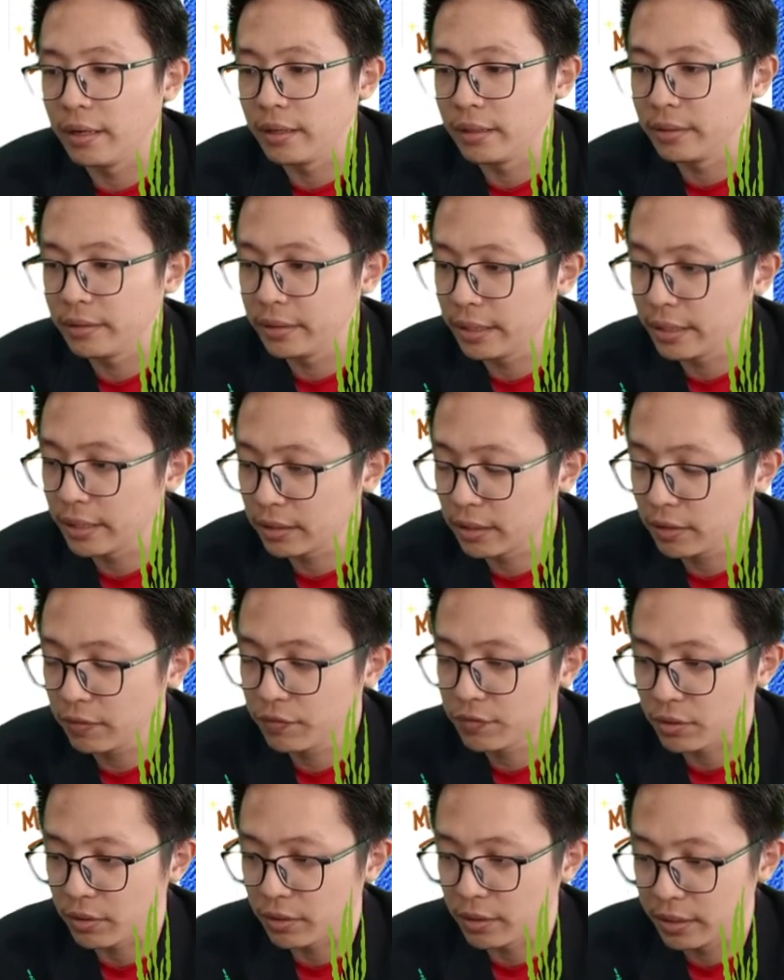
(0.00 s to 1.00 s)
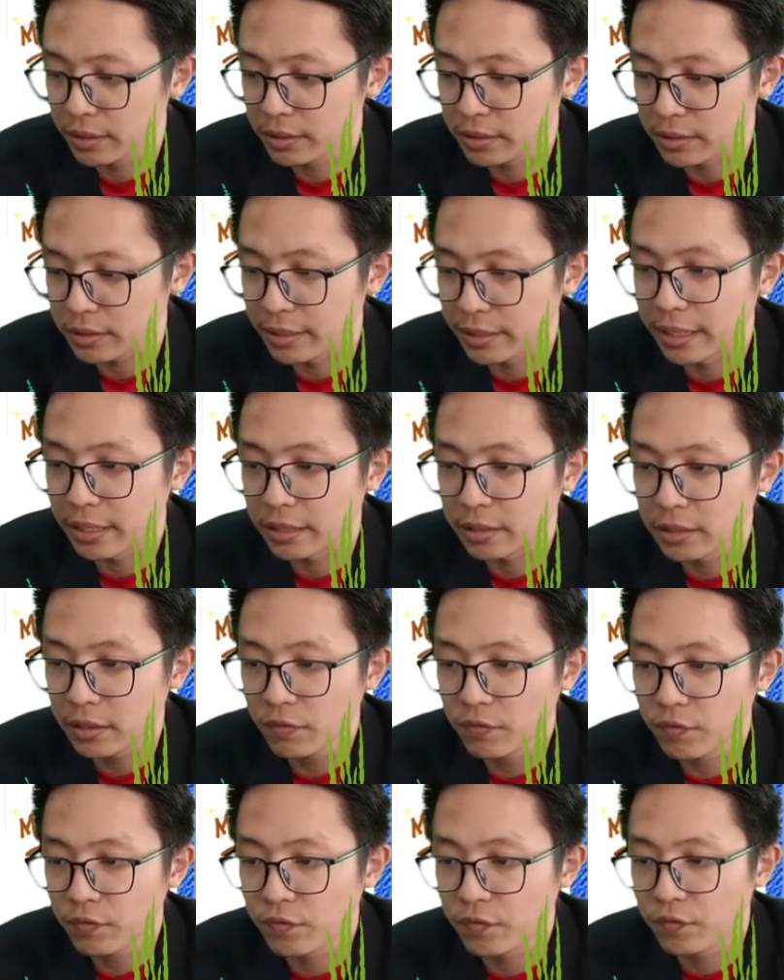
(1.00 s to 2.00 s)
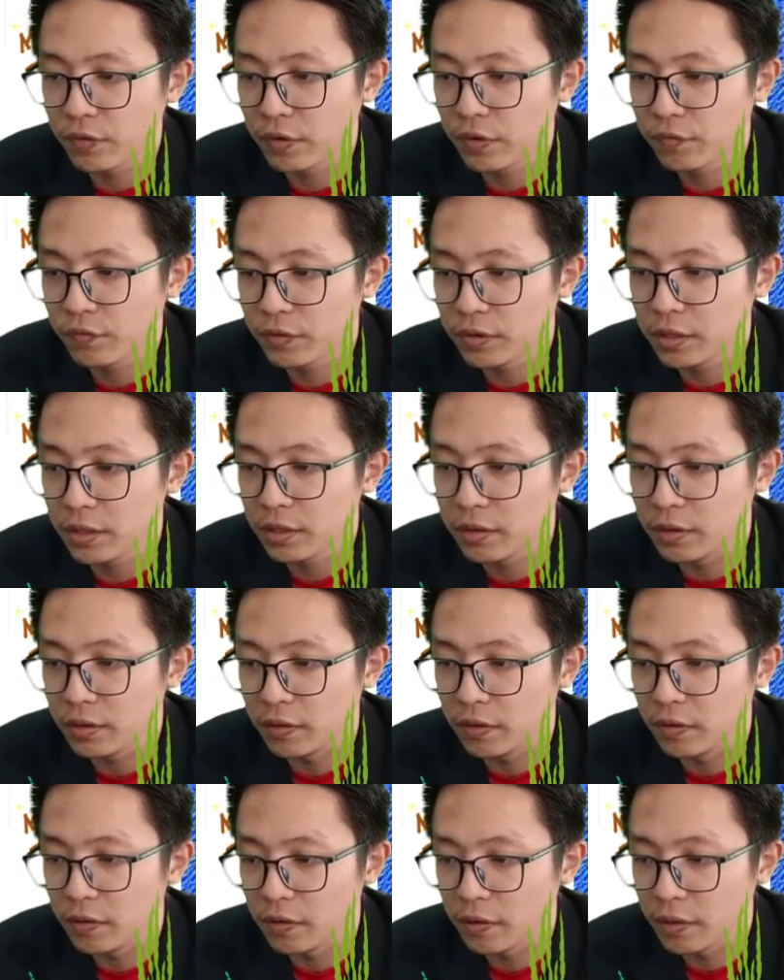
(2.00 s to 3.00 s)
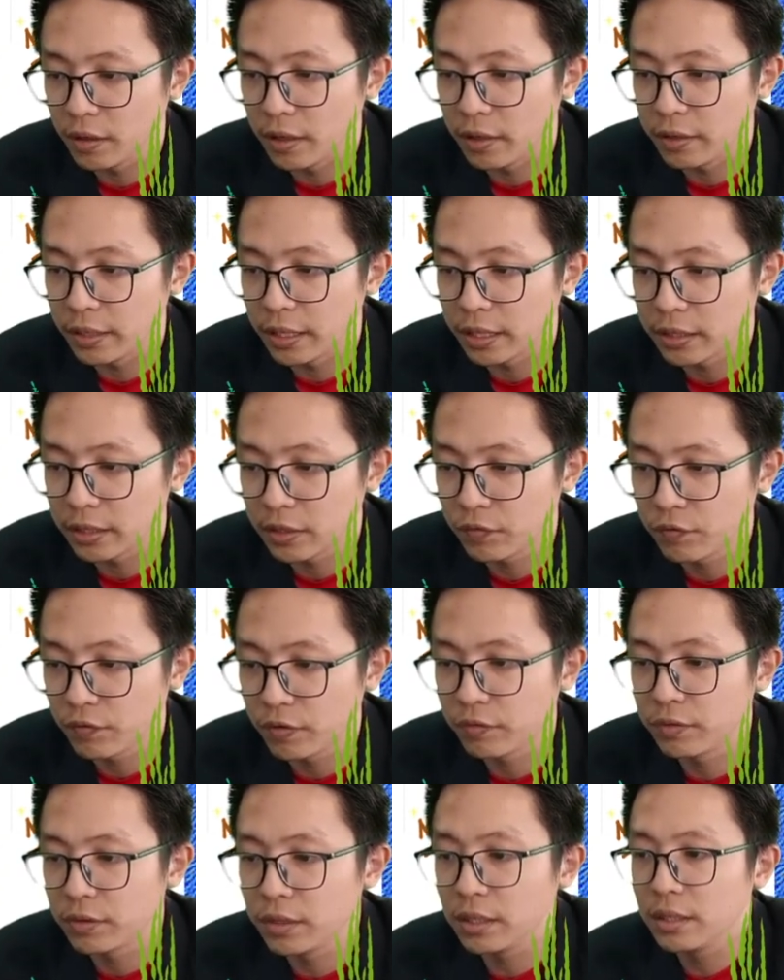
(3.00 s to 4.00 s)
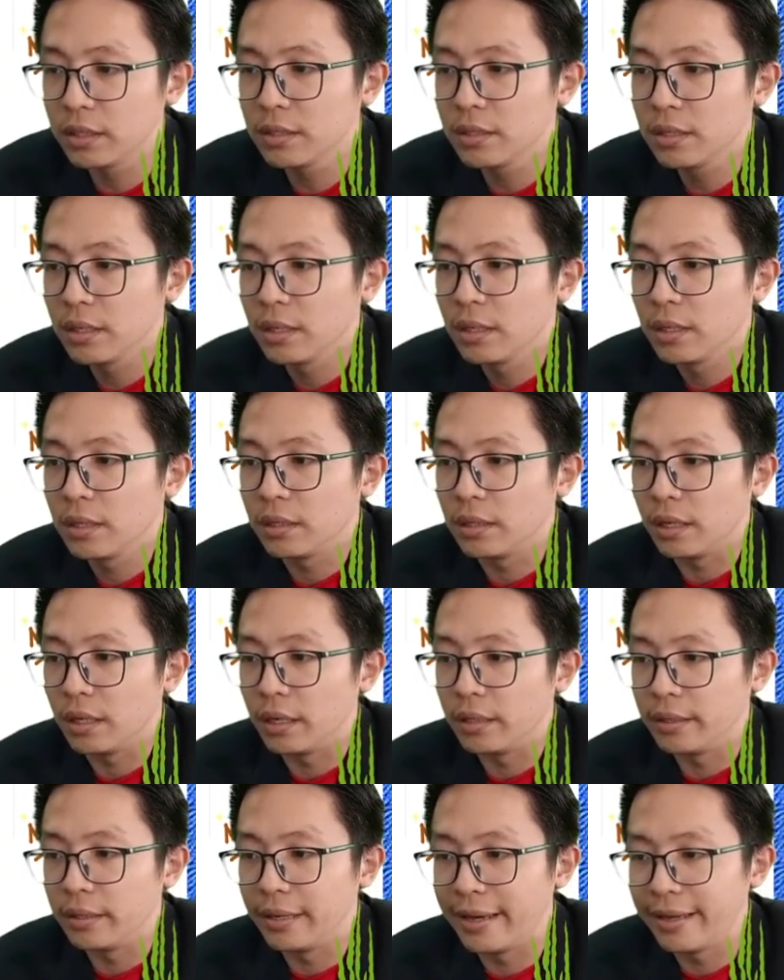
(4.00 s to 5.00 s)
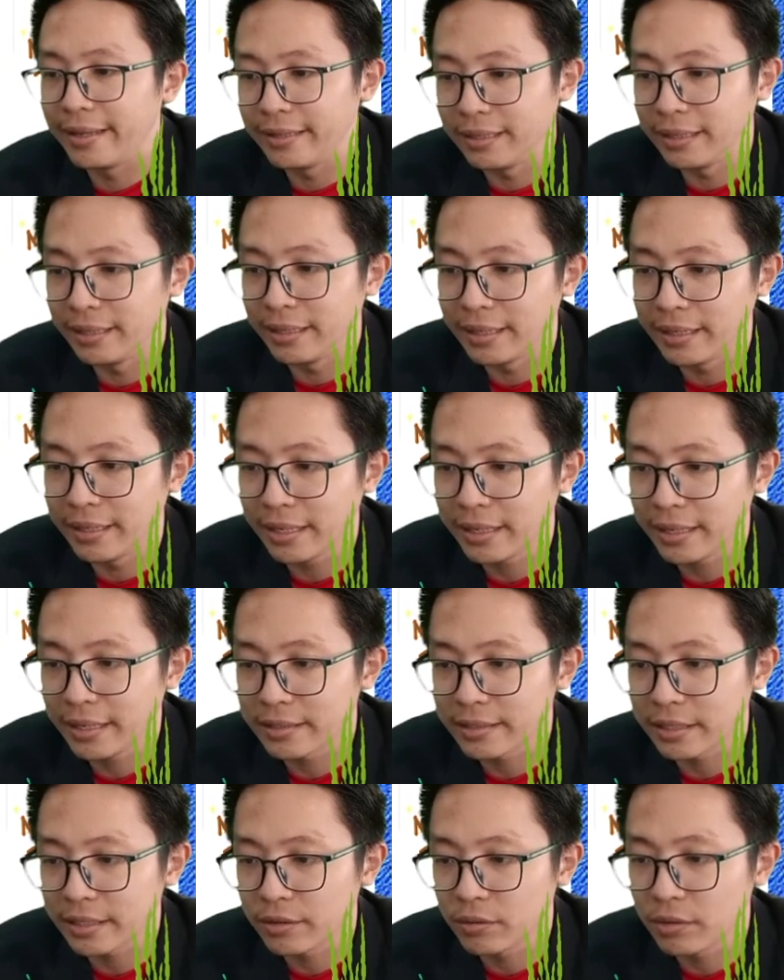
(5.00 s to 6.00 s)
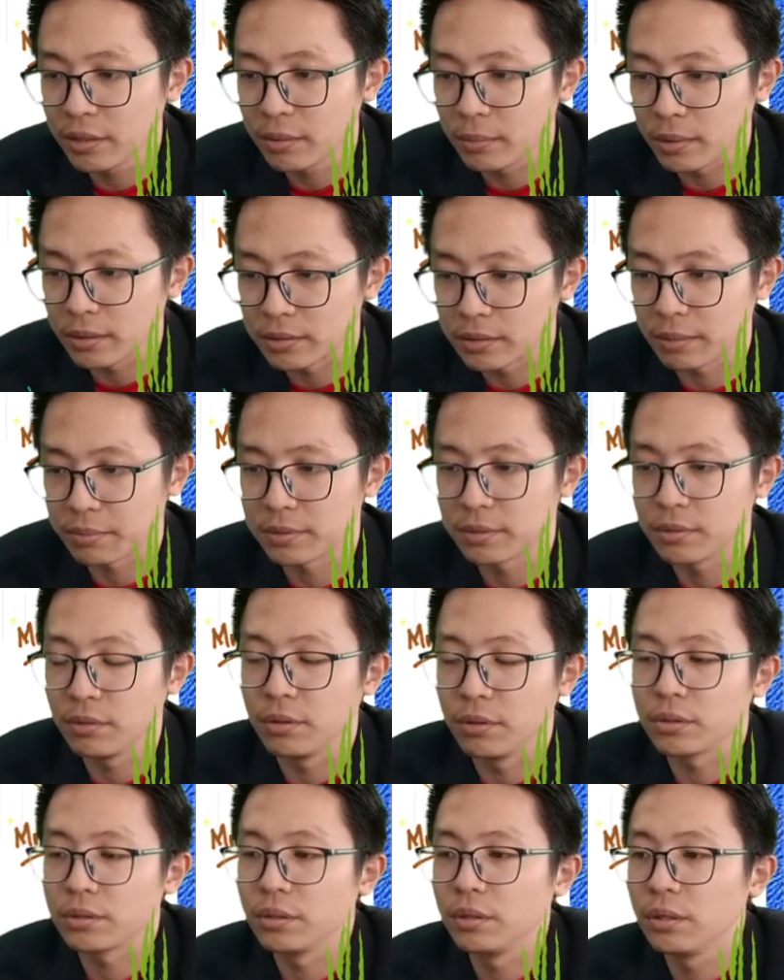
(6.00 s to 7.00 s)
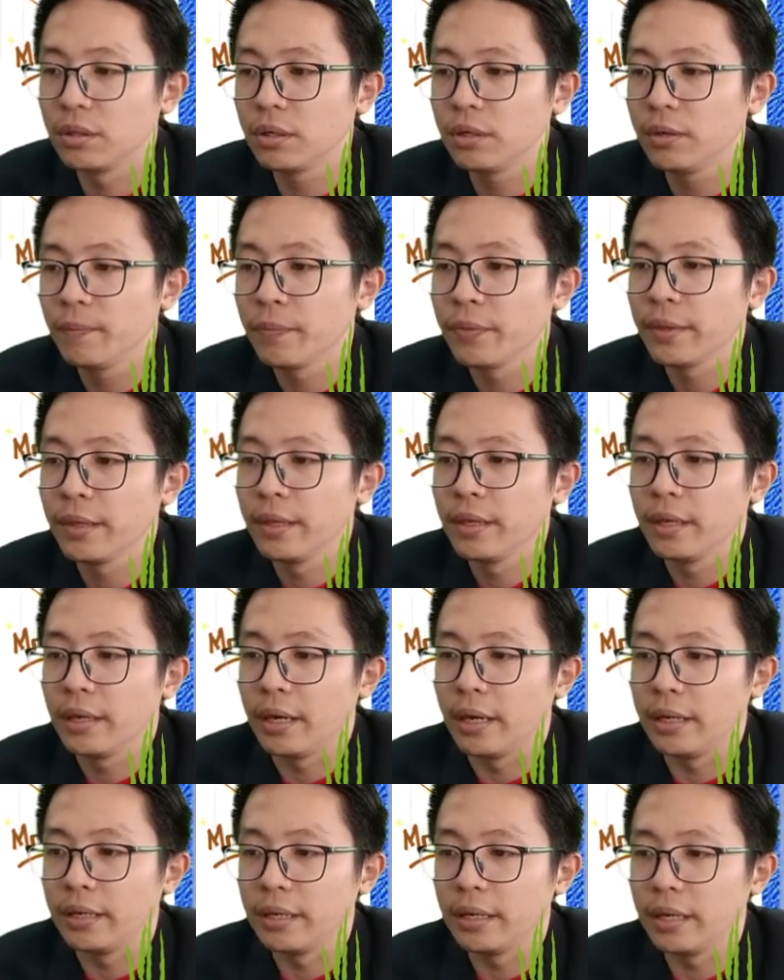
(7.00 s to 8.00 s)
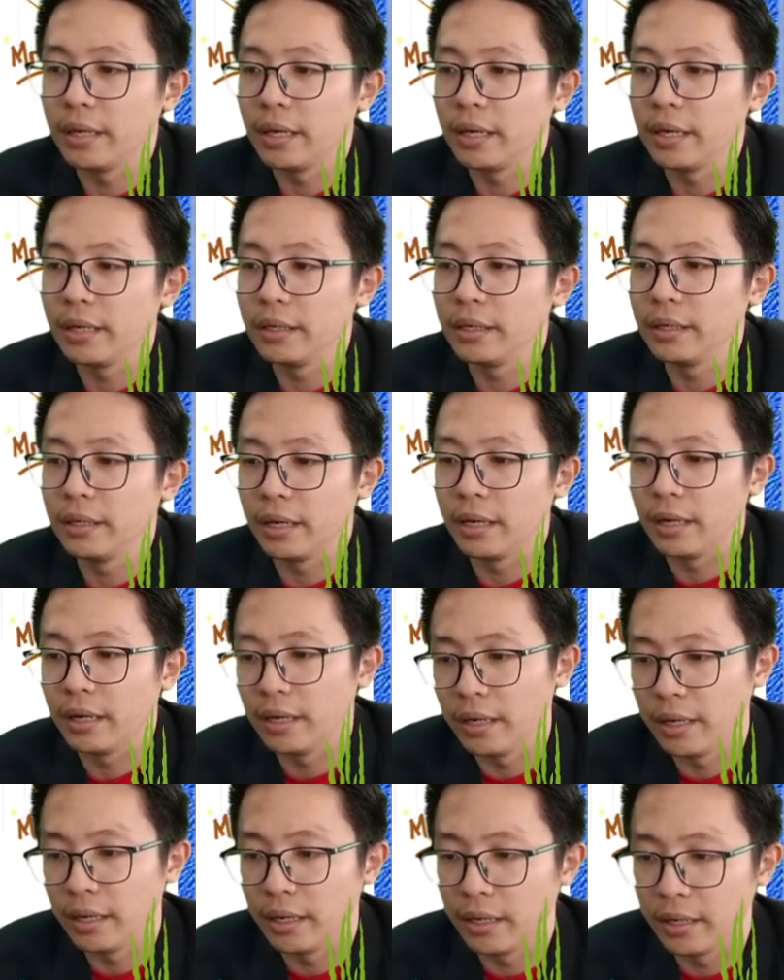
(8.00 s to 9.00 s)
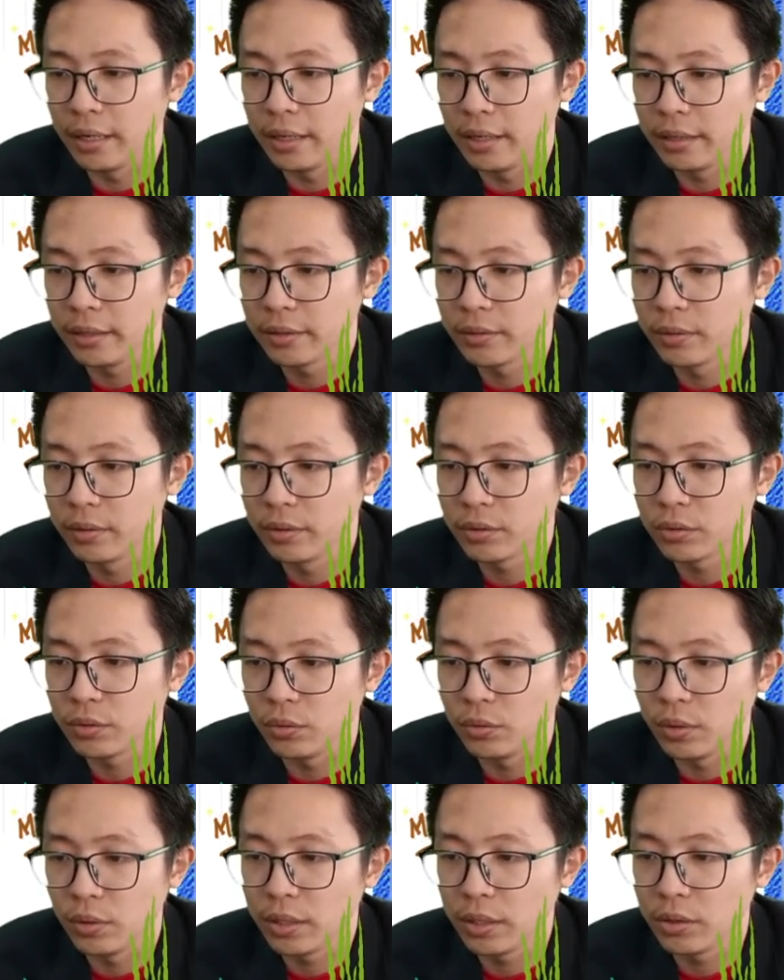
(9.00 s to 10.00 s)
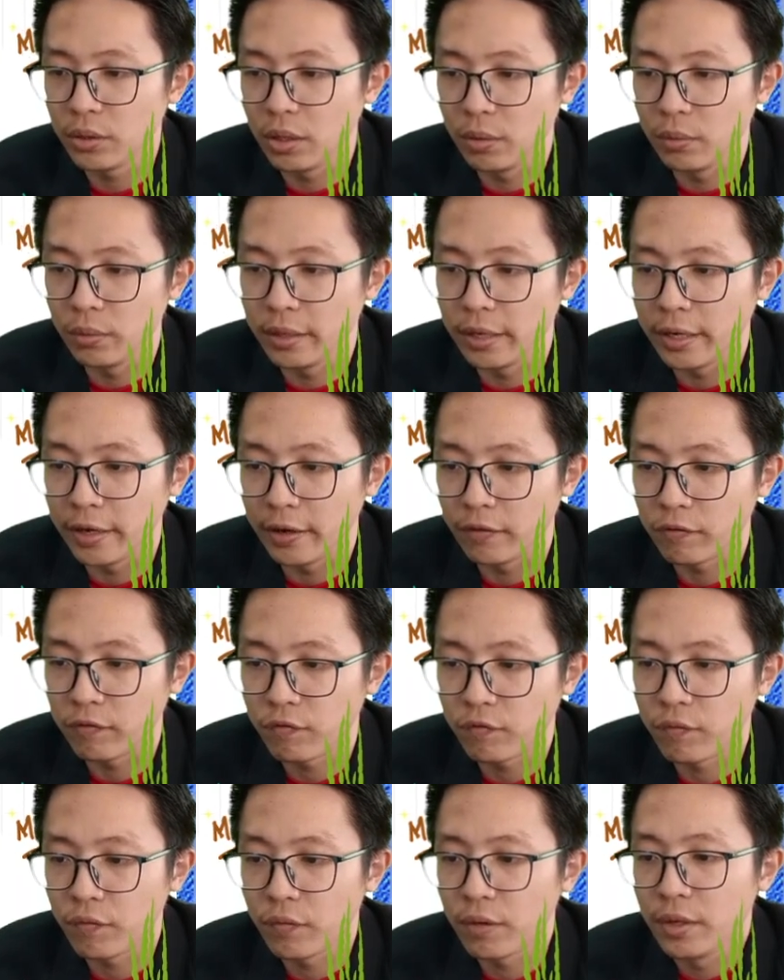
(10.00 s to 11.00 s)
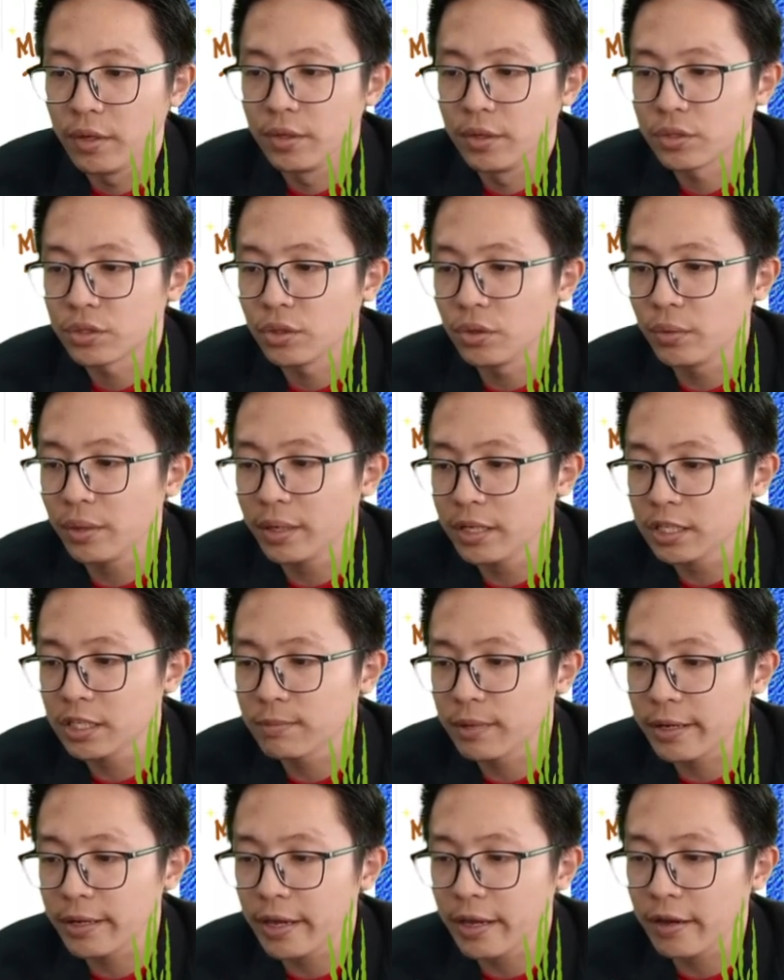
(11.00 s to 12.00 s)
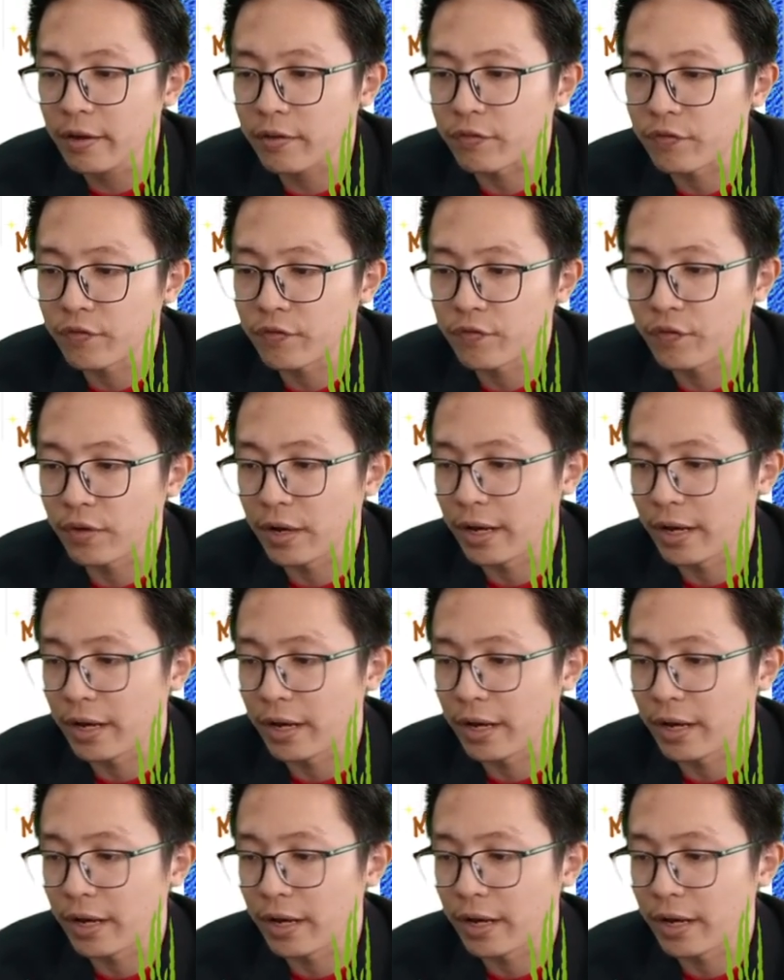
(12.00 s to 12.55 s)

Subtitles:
This is negative 15. Negative 15. The non-SI unit must substitute also, and equal to 1 over f. So what is my f?